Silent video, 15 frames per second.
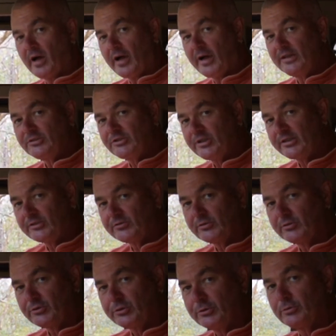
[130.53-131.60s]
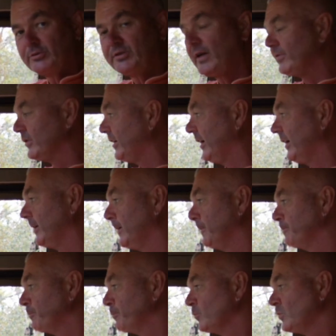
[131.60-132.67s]
HX2 navigator
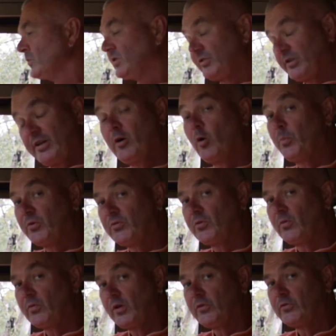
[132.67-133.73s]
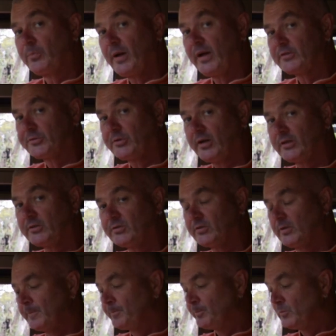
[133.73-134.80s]
to help us on those backtracks,
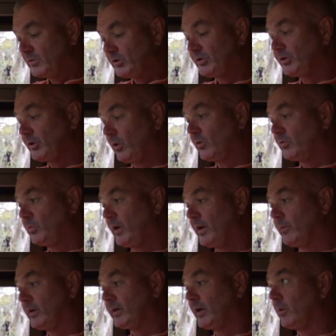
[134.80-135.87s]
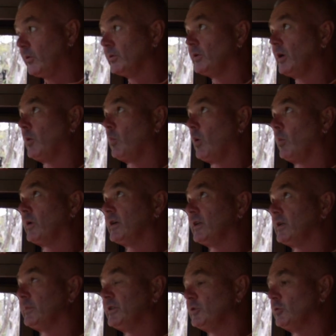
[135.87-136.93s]
to show us where we're going and what we're
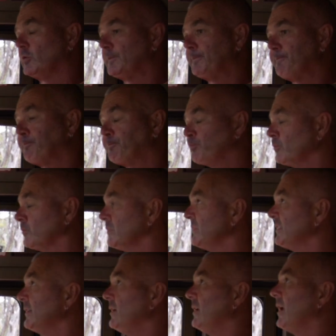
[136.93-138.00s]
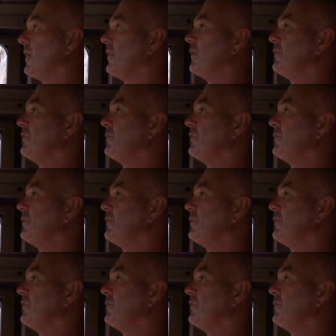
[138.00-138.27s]
going to be doing. And